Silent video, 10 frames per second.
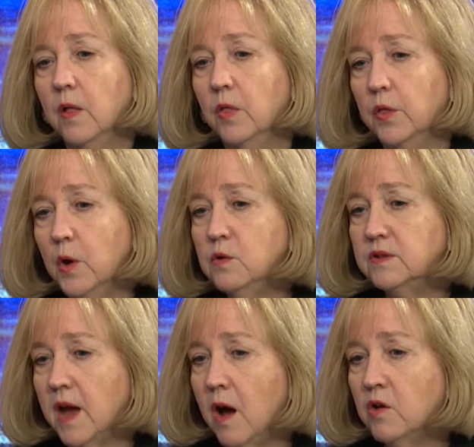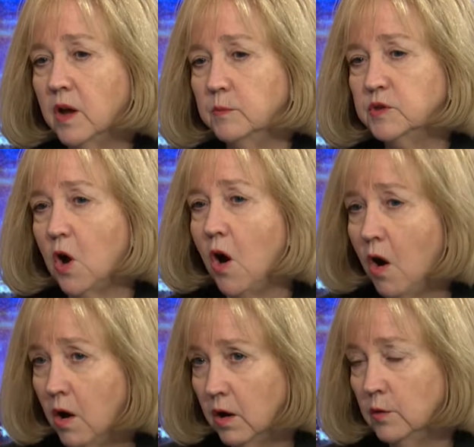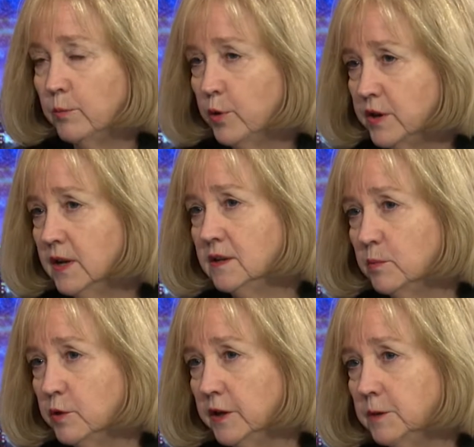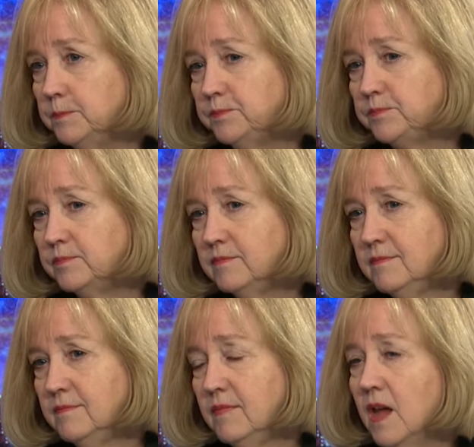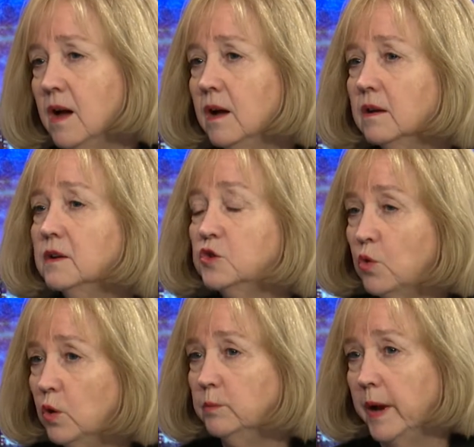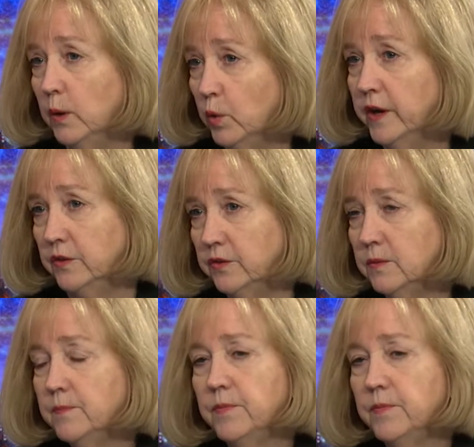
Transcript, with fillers: Those outcomes are predictably uh, controlled by race.